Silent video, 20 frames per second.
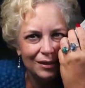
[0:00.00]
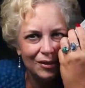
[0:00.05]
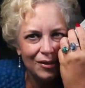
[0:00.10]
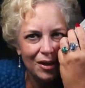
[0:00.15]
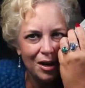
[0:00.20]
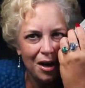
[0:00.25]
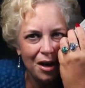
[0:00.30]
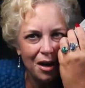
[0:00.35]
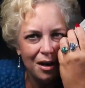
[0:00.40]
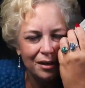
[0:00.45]
they're
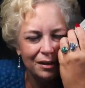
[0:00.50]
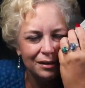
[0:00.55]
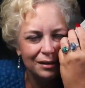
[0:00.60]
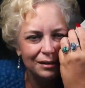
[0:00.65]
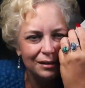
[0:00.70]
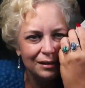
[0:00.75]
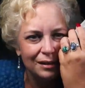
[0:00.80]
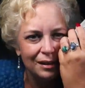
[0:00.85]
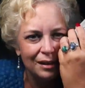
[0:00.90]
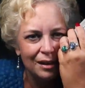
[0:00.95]
not
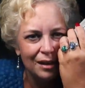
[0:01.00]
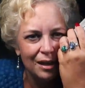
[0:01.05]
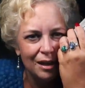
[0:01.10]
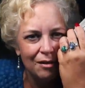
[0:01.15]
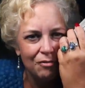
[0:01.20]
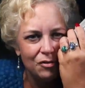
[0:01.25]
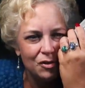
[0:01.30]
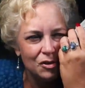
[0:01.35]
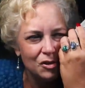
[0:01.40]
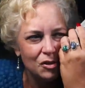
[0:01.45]

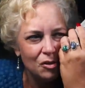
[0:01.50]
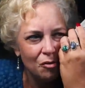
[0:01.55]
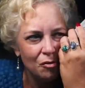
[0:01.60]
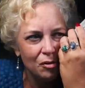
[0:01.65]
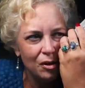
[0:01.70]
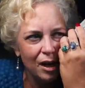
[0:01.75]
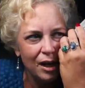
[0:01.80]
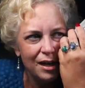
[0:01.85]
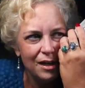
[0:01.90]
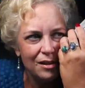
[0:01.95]
if there's no
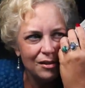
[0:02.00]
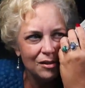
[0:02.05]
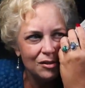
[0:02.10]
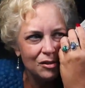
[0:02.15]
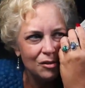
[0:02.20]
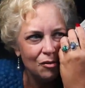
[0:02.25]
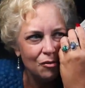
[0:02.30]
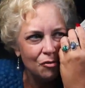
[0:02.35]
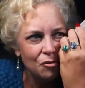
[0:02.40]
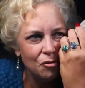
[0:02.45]
light, there's
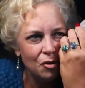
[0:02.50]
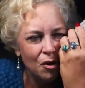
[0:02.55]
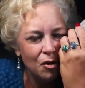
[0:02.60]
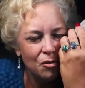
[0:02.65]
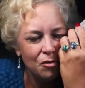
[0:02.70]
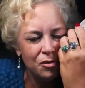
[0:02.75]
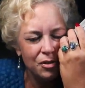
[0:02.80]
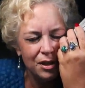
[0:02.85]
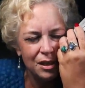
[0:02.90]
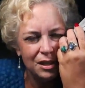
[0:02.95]
no
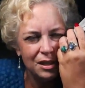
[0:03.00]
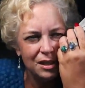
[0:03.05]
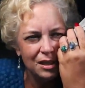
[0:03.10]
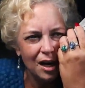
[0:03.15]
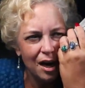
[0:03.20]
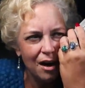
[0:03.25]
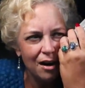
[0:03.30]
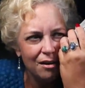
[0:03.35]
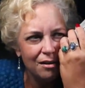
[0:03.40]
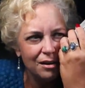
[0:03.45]
growth, it's
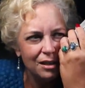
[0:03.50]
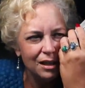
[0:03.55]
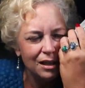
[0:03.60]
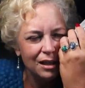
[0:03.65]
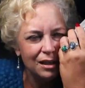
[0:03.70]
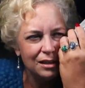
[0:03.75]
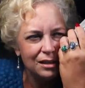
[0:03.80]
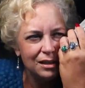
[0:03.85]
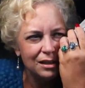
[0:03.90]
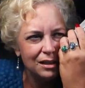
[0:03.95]
dark,
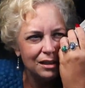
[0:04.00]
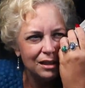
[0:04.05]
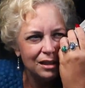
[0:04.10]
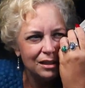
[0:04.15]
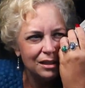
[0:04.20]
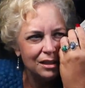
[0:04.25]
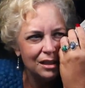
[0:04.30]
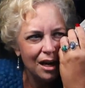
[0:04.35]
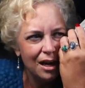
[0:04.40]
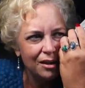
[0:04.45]
it's
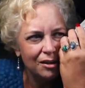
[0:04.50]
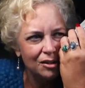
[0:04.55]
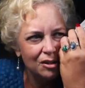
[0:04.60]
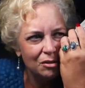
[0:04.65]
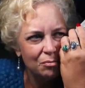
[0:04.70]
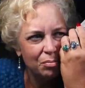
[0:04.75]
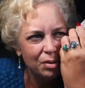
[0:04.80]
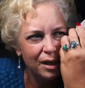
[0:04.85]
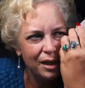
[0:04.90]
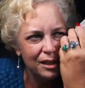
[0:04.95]
it's not a
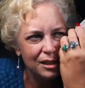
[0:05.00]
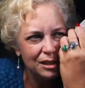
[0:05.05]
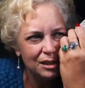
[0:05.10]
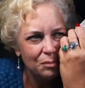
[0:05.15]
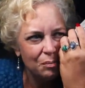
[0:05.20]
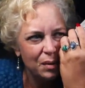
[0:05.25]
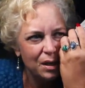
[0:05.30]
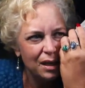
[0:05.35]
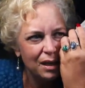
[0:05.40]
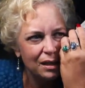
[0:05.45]
good place to
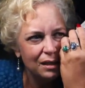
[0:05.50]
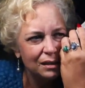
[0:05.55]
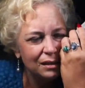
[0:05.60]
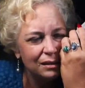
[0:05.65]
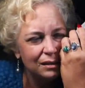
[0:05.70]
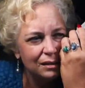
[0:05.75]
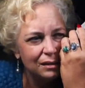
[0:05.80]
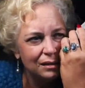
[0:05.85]
be.